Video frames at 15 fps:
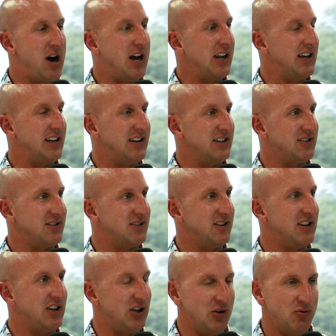Buy-in is
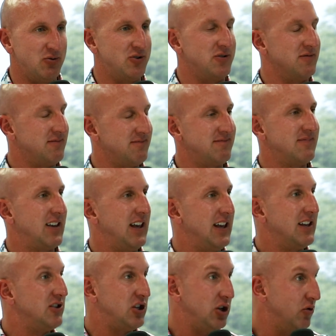huge.
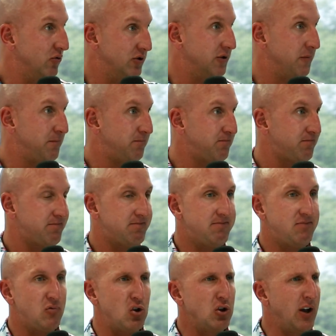It's huge.
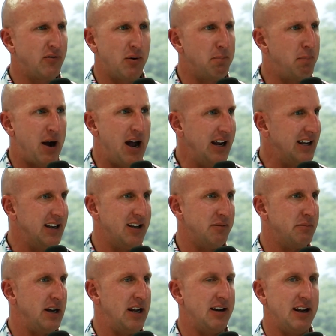You have to buy
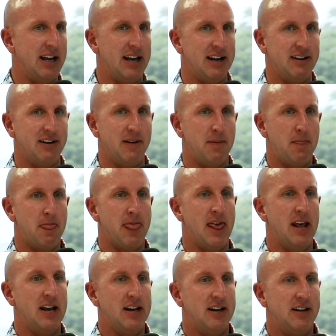in, man. And
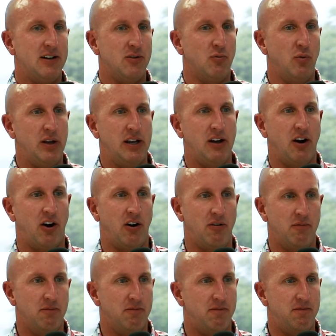we
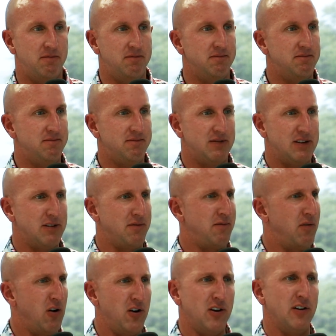are
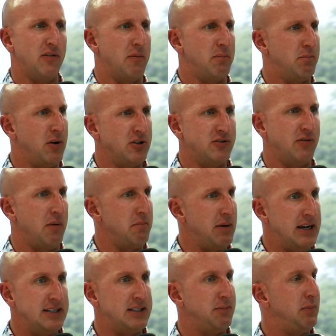full of a bunch of
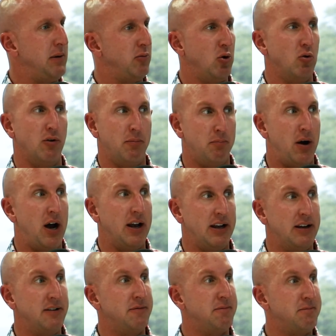amazing people who have bought
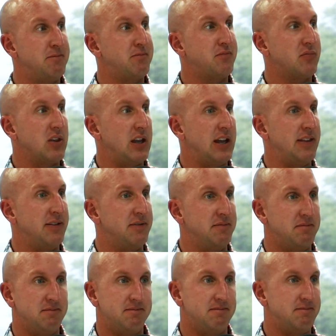in. And
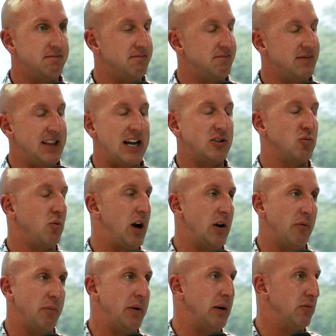that's why
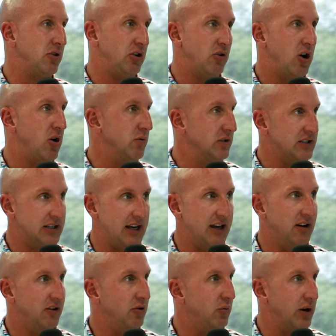we've been able to grow and
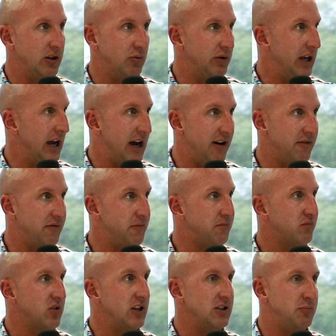scale the way that we have,
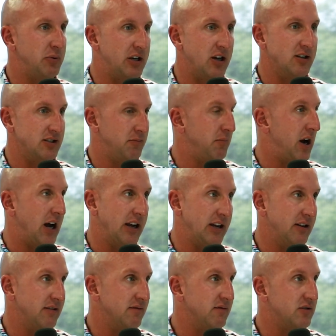is because of
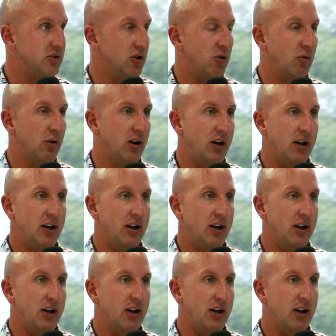buy-in. So,